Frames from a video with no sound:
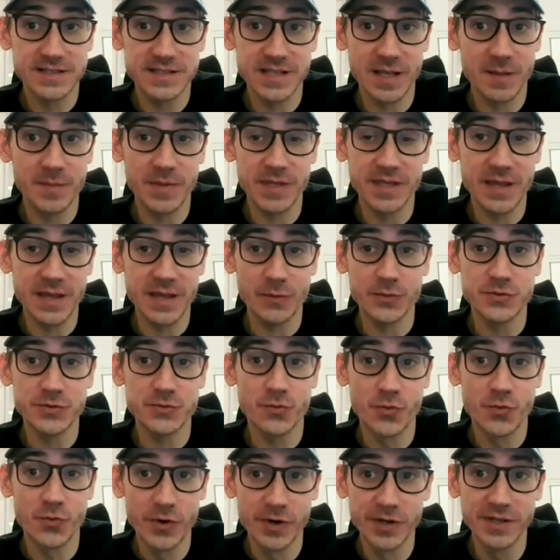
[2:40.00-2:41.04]
something that
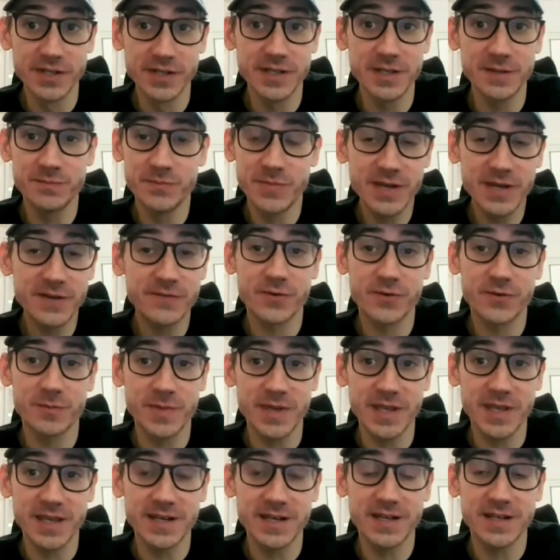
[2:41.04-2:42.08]
was really big for
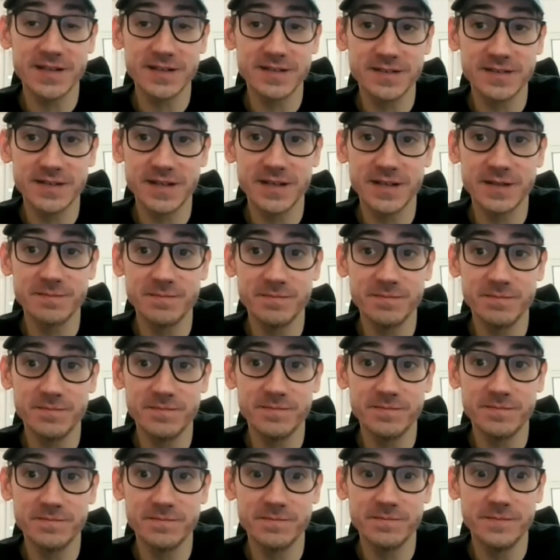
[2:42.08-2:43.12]
me and it it
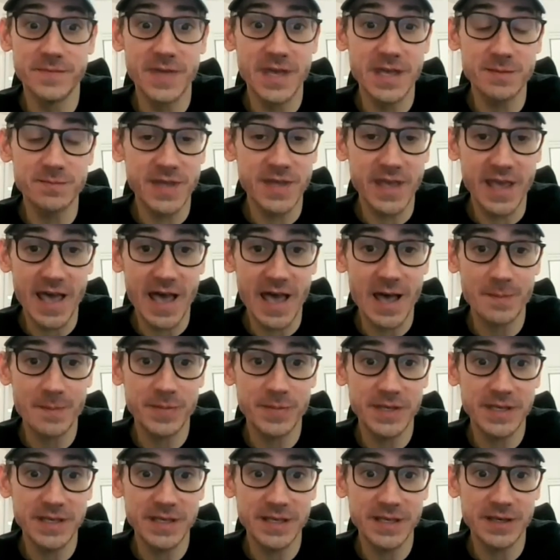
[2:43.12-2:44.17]
made me
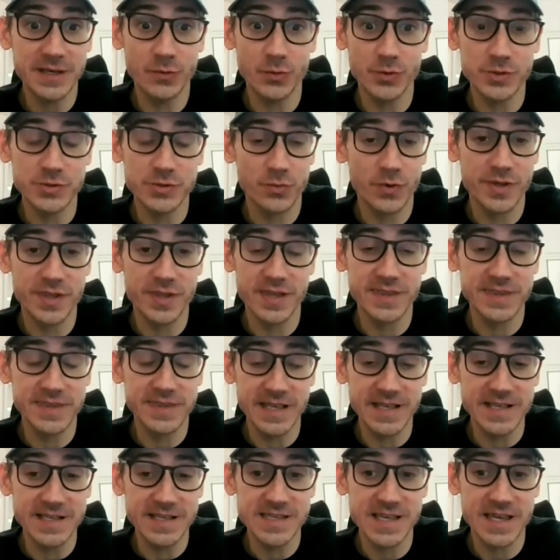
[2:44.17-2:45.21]
happy. It was one of the
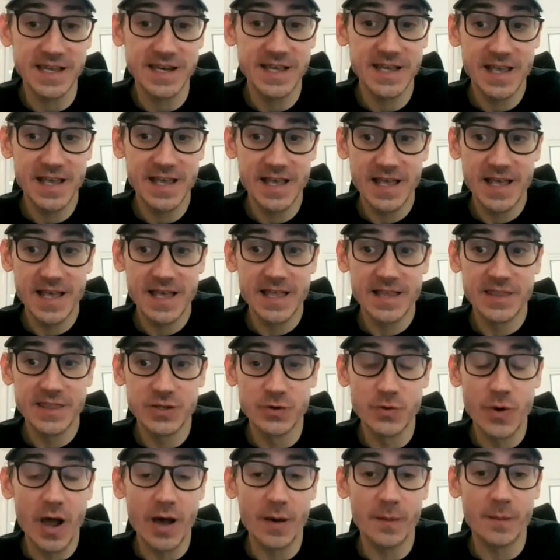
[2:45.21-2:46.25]
things that
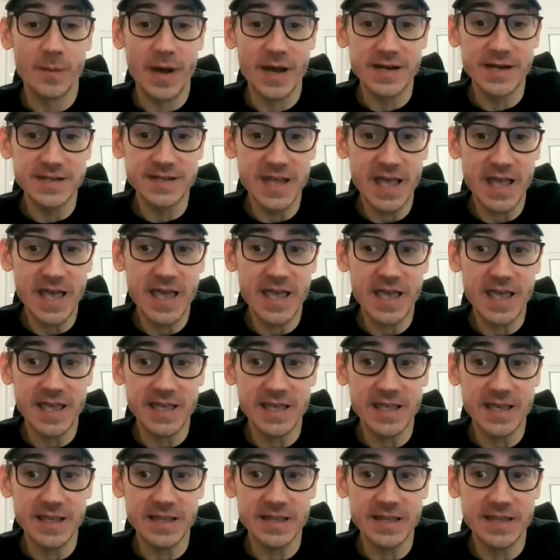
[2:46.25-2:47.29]
throughout my
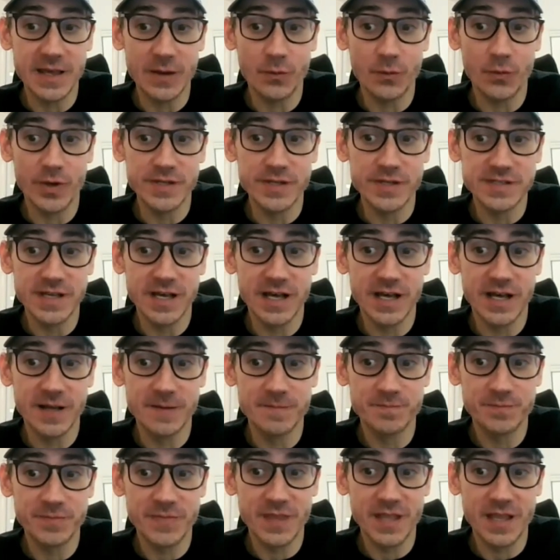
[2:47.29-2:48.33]
day that was a,
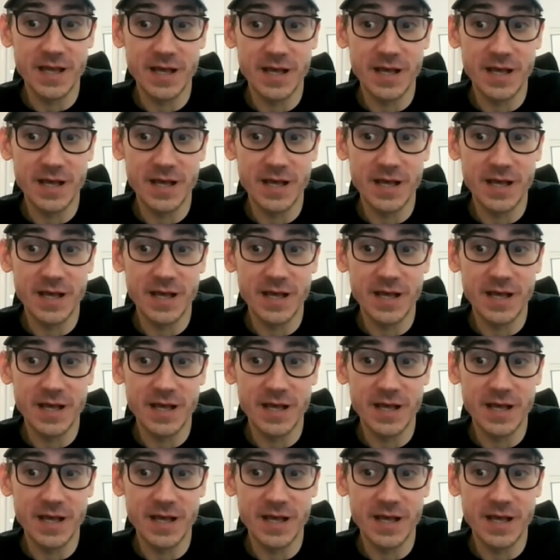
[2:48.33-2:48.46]
uh,